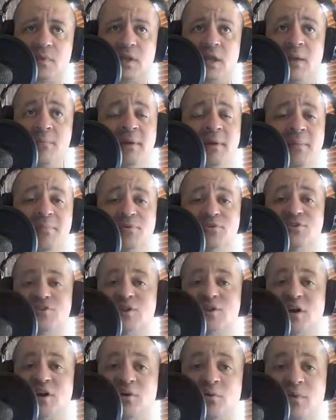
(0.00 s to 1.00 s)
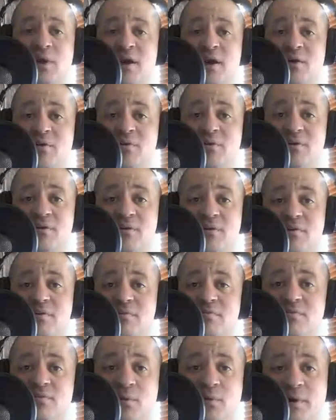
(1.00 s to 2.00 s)
and people stuck around
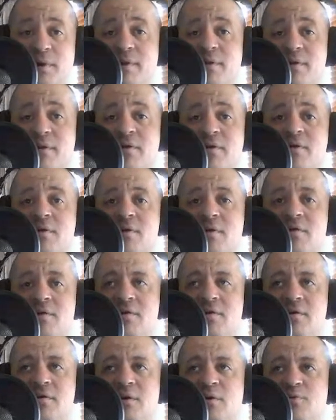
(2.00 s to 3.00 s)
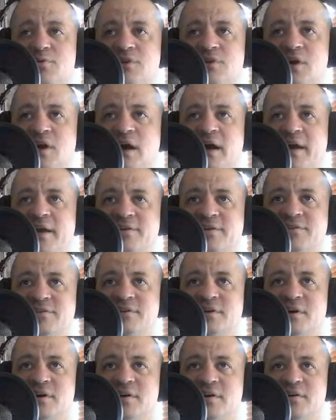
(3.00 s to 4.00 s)
for it. It was their
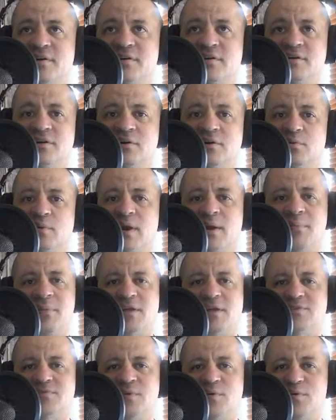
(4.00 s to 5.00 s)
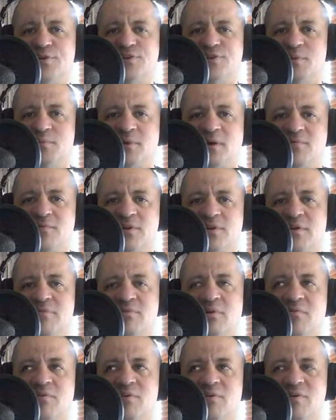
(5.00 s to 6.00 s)
highest Rampage viewership ever. They've
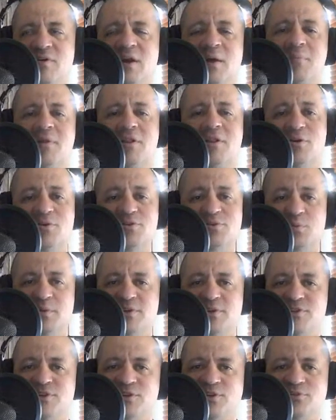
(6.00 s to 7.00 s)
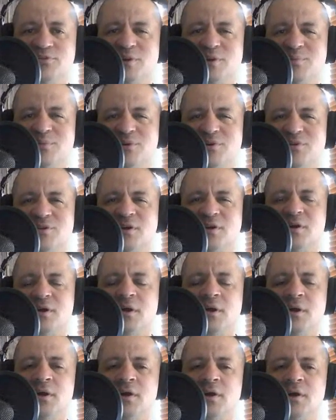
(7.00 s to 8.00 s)
never even come close to reaching those numbers.
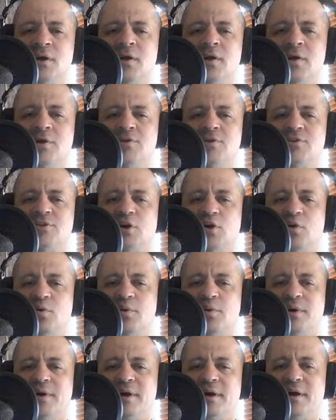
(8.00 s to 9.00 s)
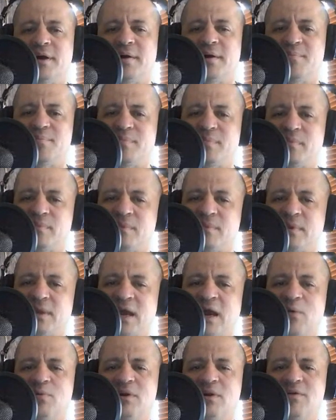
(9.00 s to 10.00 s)
So
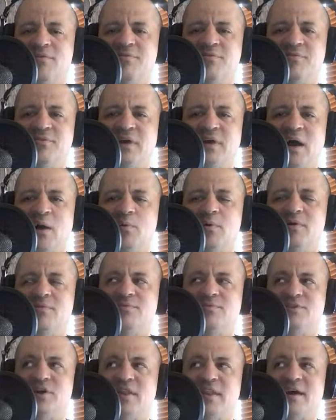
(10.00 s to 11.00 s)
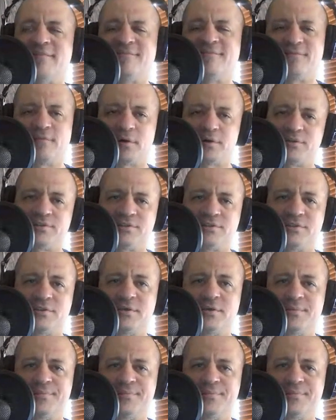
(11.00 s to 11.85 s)
I would have done that first,